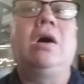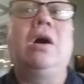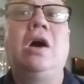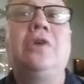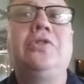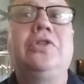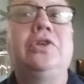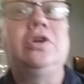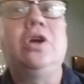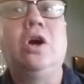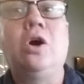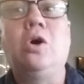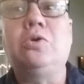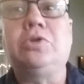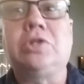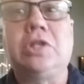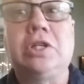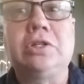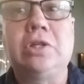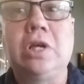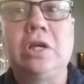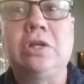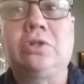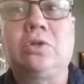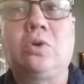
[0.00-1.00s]
On, on the nose
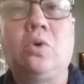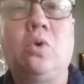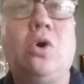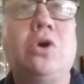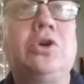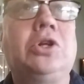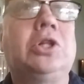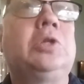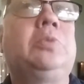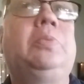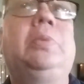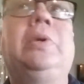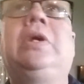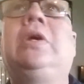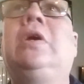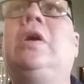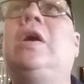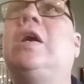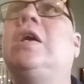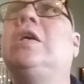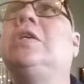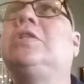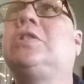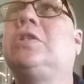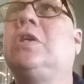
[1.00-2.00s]
is, is, gorgeous
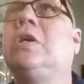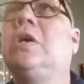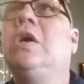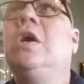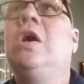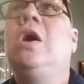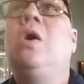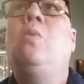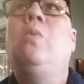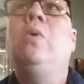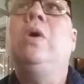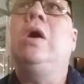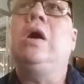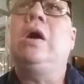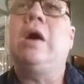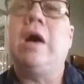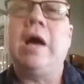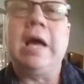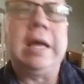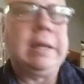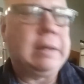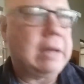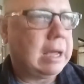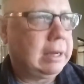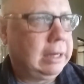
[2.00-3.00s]
because, well,
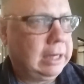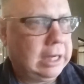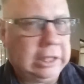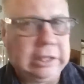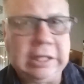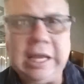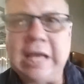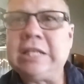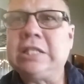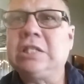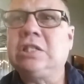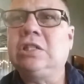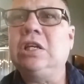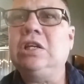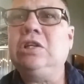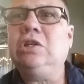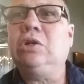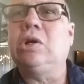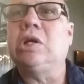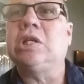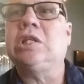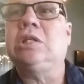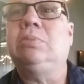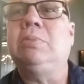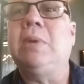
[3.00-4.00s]
I, I, get that
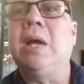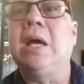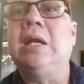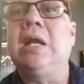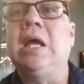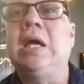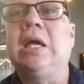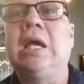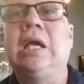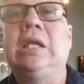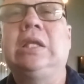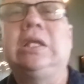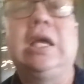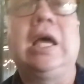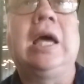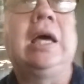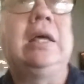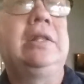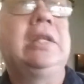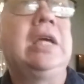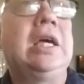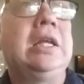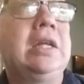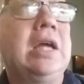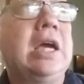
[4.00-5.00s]
citrus, man. I get
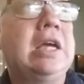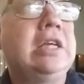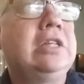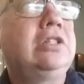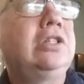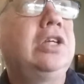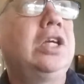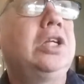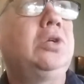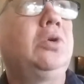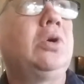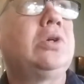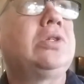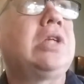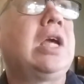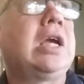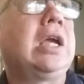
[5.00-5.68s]
that, that nice citrus.